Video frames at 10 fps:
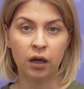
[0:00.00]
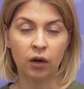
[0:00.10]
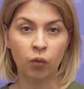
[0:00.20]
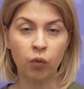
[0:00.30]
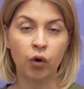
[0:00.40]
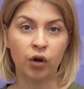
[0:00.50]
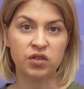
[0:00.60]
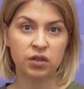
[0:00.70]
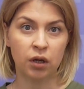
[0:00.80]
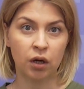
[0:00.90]

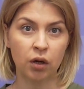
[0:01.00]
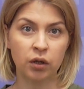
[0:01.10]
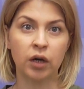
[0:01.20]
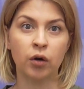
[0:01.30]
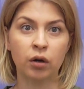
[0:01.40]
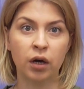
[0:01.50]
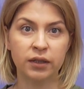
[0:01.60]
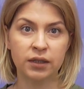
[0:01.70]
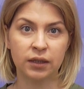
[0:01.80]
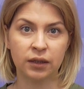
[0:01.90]
wars on our
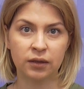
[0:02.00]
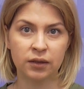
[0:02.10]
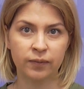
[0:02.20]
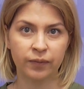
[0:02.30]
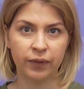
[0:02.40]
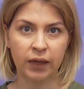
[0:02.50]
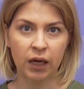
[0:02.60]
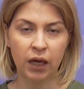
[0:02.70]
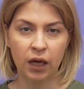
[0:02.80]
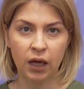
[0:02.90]
continent.
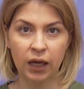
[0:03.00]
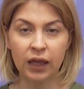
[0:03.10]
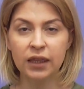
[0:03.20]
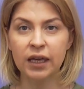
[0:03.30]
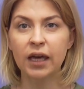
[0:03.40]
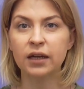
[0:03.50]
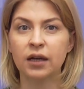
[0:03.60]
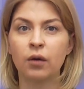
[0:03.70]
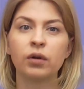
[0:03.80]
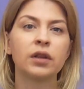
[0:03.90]
In the end,
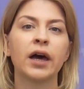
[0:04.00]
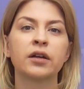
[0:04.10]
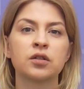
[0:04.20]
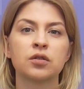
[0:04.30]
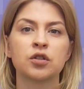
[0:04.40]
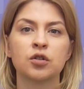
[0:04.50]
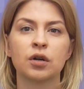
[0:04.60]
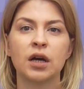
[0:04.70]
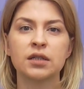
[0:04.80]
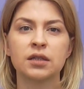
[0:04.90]
I would like to
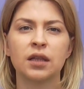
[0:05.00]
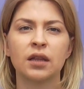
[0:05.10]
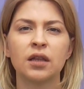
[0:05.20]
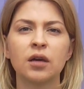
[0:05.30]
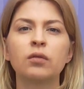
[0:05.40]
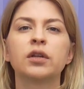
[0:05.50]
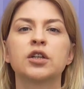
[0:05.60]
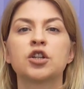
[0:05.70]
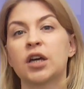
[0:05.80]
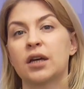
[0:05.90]
stress that the only
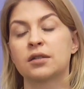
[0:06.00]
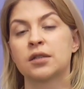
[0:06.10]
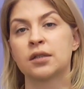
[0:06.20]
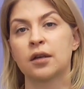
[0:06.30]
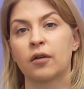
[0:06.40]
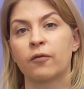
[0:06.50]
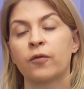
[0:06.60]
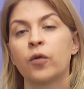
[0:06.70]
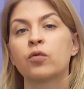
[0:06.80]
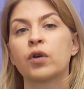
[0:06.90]
chance
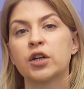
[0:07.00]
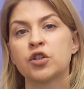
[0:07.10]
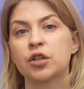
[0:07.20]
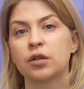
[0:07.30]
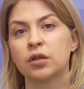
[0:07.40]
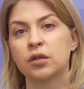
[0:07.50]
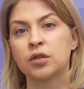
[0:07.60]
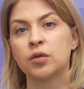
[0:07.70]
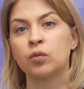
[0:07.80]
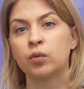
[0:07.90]
for Russia
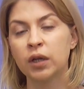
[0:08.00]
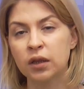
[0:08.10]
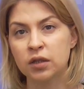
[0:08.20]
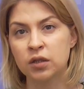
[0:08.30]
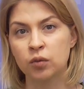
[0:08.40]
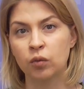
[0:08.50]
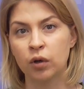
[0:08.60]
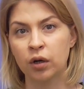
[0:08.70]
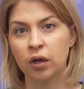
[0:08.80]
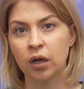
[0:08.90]
to win this war